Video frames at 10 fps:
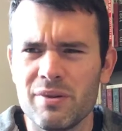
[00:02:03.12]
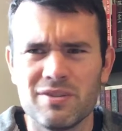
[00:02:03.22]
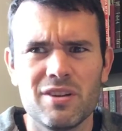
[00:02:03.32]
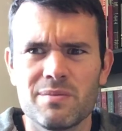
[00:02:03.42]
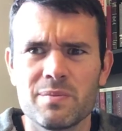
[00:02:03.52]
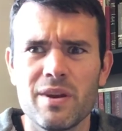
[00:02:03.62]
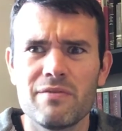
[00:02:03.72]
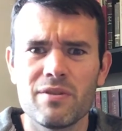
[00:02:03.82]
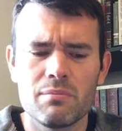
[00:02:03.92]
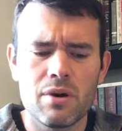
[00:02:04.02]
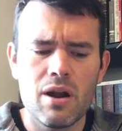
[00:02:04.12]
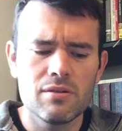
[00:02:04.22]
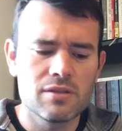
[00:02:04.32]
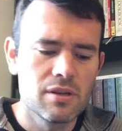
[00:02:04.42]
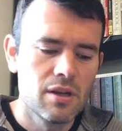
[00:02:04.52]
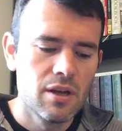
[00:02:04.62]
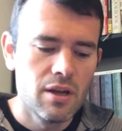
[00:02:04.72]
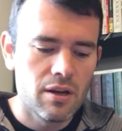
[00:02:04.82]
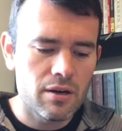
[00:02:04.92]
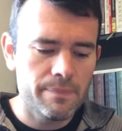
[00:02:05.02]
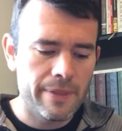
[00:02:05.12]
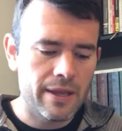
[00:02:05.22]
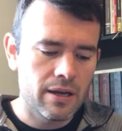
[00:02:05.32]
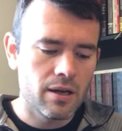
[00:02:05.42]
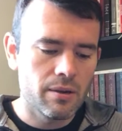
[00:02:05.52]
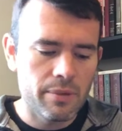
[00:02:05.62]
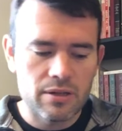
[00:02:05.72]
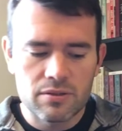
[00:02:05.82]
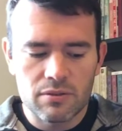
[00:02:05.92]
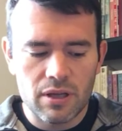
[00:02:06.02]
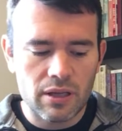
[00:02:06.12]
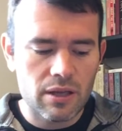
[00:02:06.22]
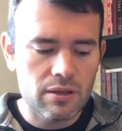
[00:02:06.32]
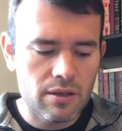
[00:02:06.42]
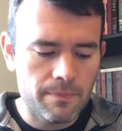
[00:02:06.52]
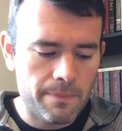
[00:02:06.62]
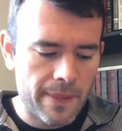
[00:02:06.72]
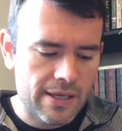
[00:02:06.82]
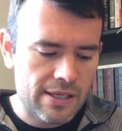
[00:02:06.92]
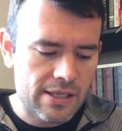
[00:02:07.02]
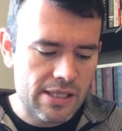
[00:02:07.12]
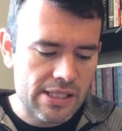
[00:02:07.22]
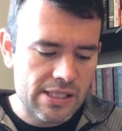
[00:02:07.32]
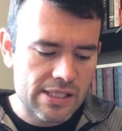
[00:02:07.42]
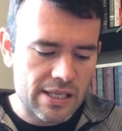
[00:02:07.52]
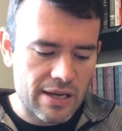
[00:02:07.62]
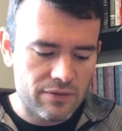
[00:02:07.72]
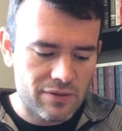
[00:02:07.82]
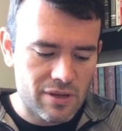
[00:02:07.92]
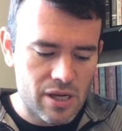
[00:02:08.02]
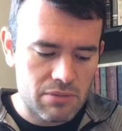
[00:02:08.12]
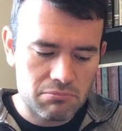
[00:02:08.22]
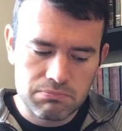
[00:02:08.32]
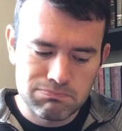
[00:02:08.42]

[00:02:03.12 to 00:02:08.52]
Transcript: But Chubb's playing for the Browns. All right, but I do like Elliott. And after that,